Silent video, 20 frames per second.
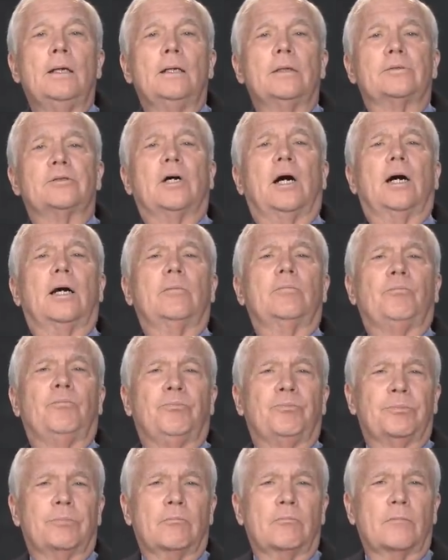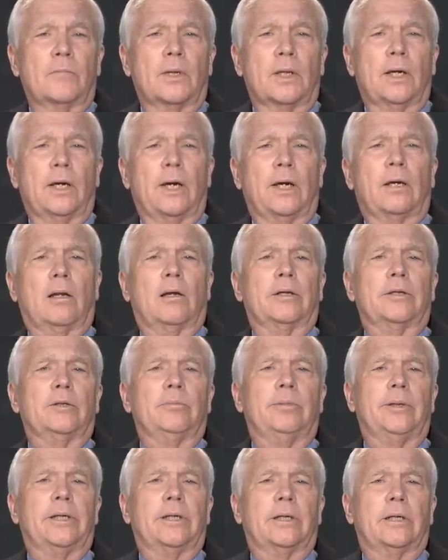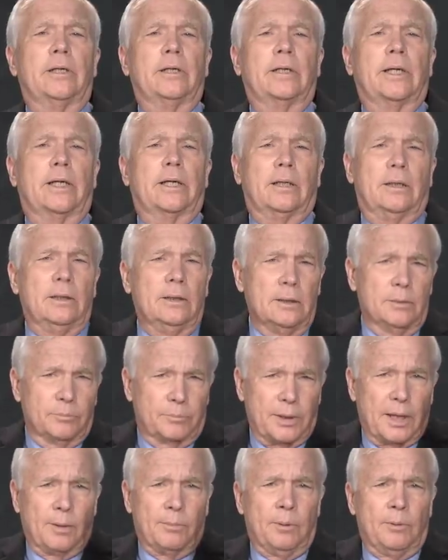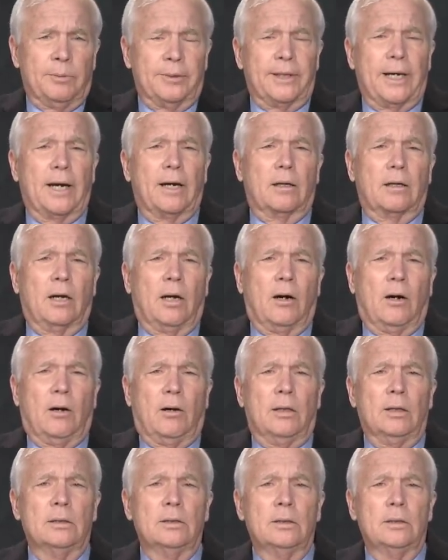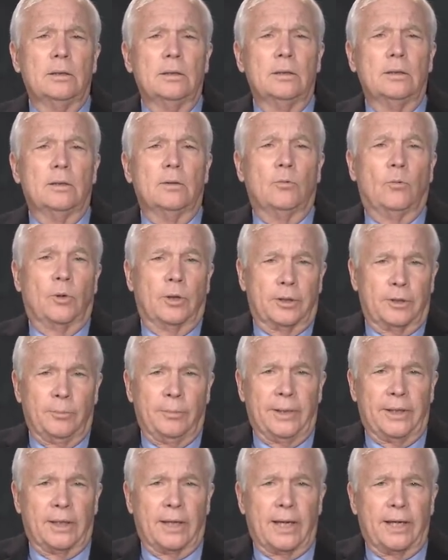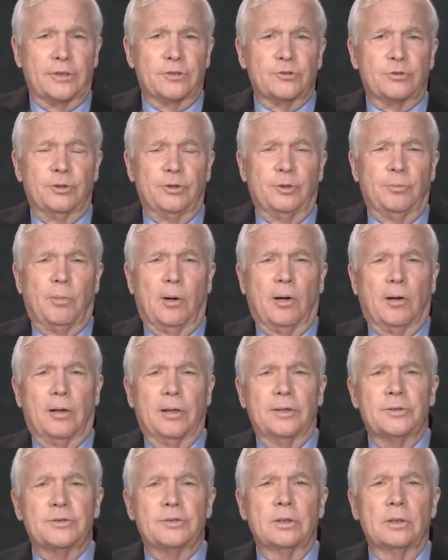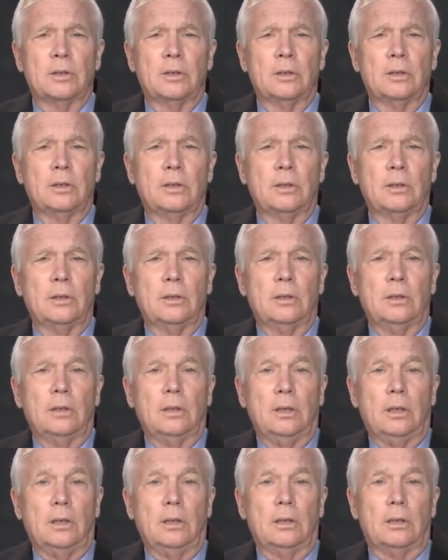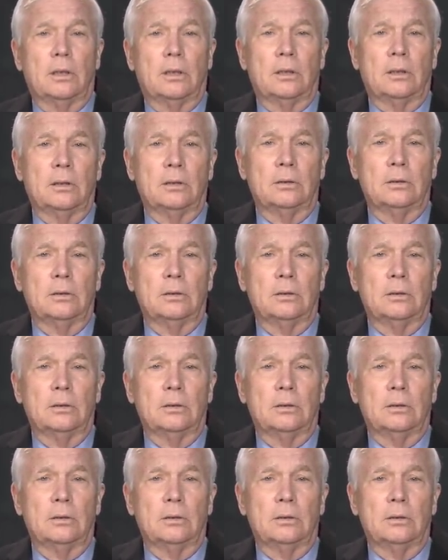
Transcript: Son, how long you been in and had a problem with alcohol? One of the men asked through the bars. I